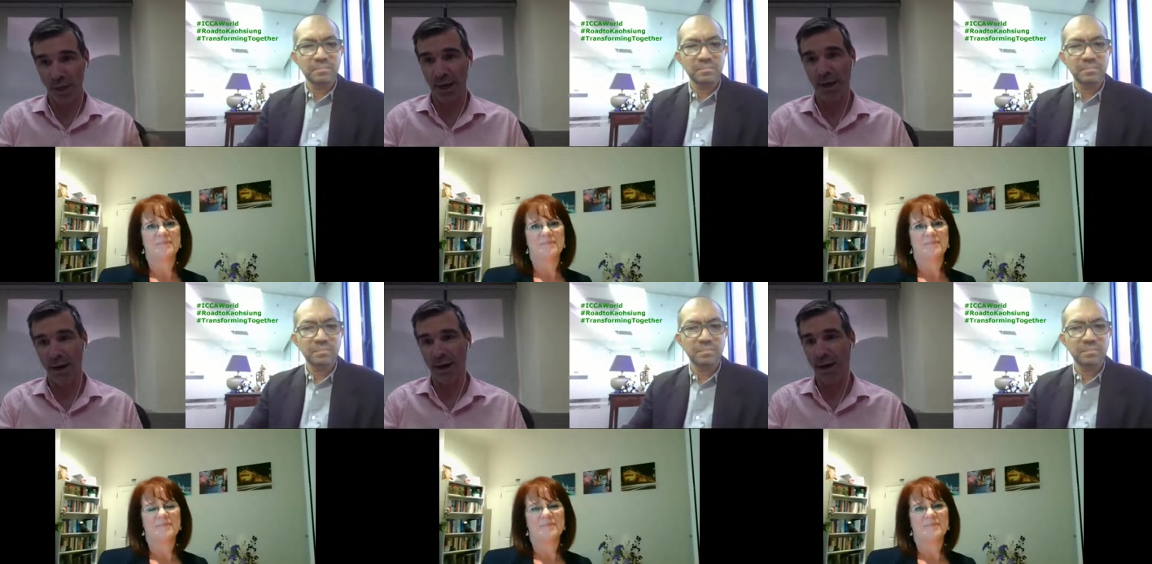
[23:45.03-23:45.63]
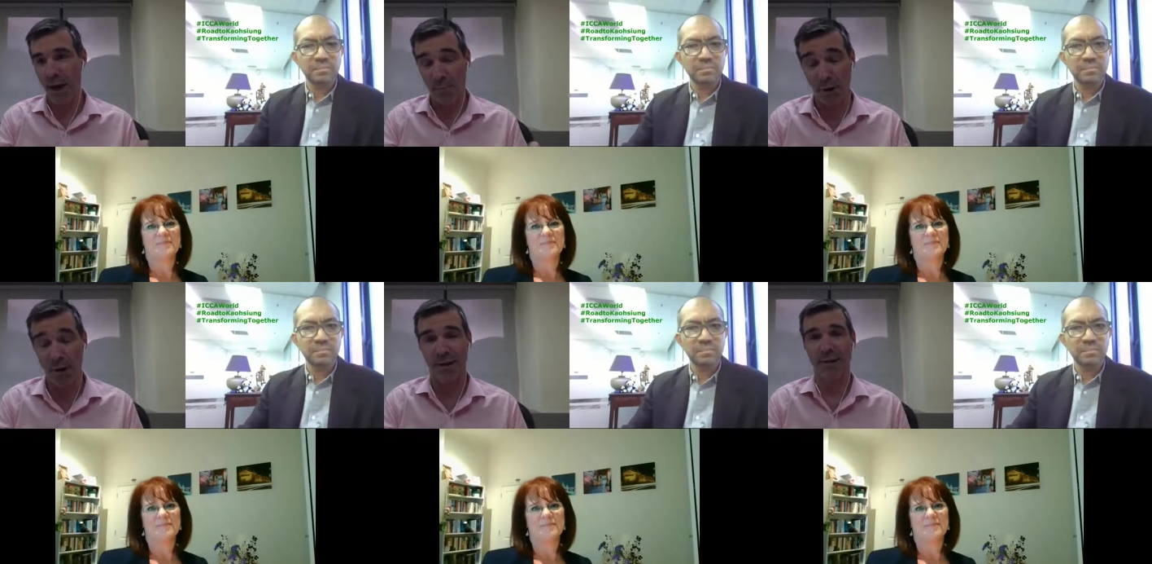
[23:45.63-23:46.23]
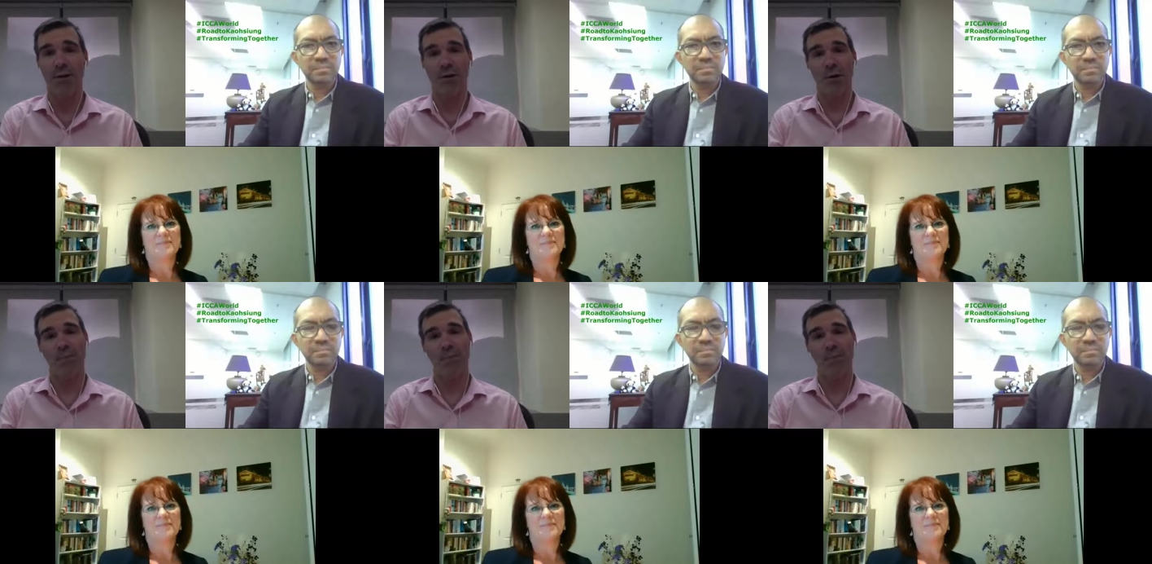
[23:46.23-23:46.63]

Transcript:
Speaker 1: uh, a product that you're going